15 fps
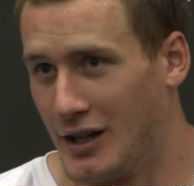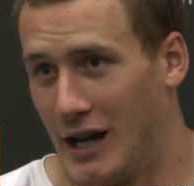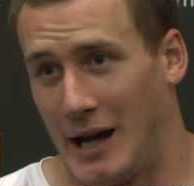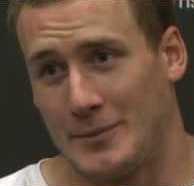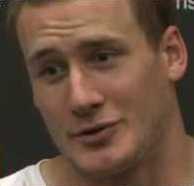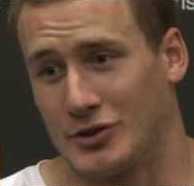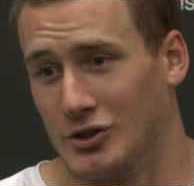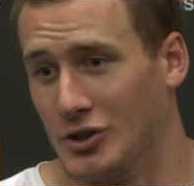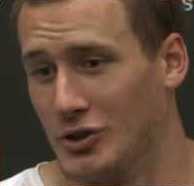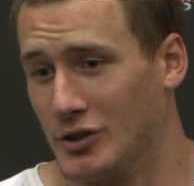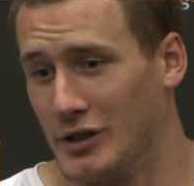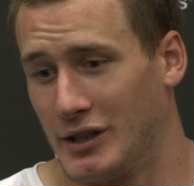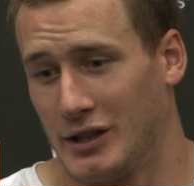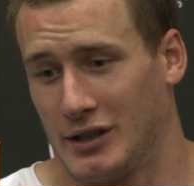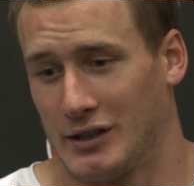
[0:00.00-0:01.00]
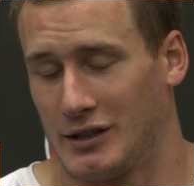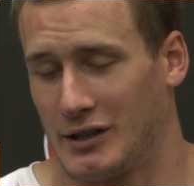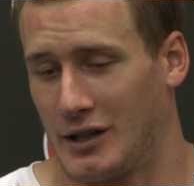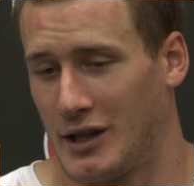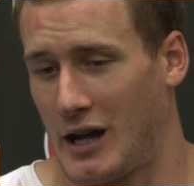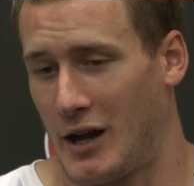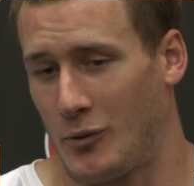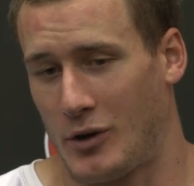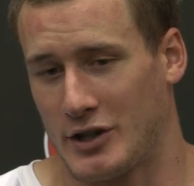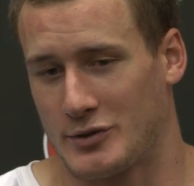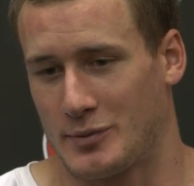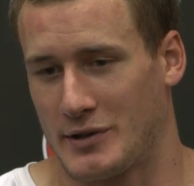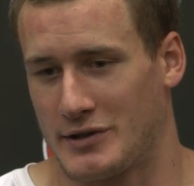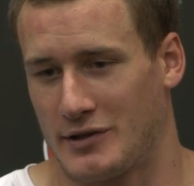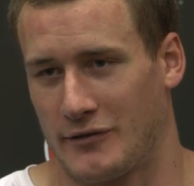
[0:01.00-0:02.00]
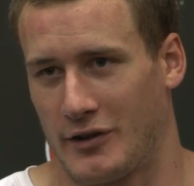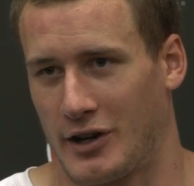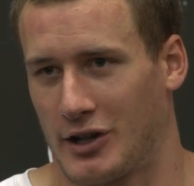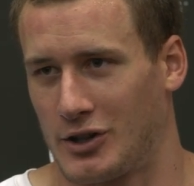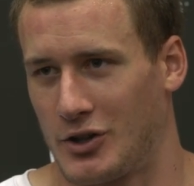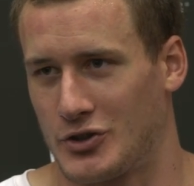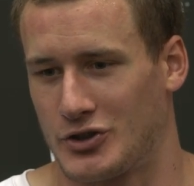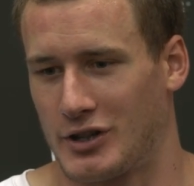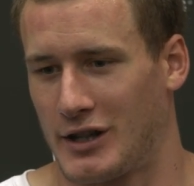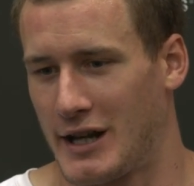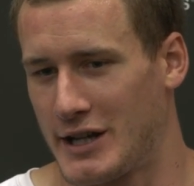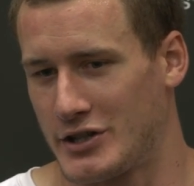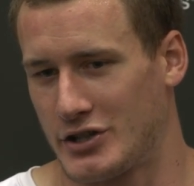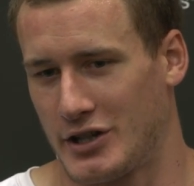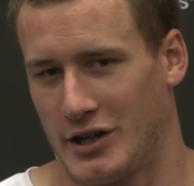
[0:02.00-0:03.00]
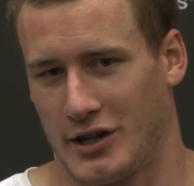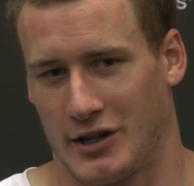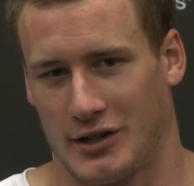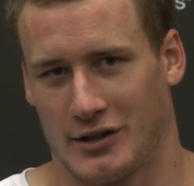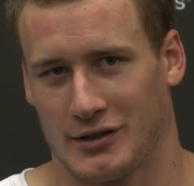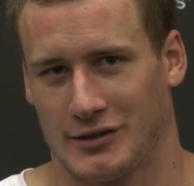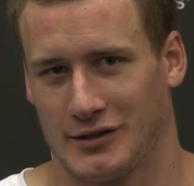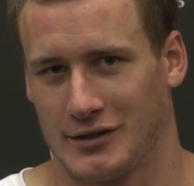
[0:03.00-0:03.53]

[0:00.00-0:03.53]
Absolutely. You know, I watched Princeton very closely last year.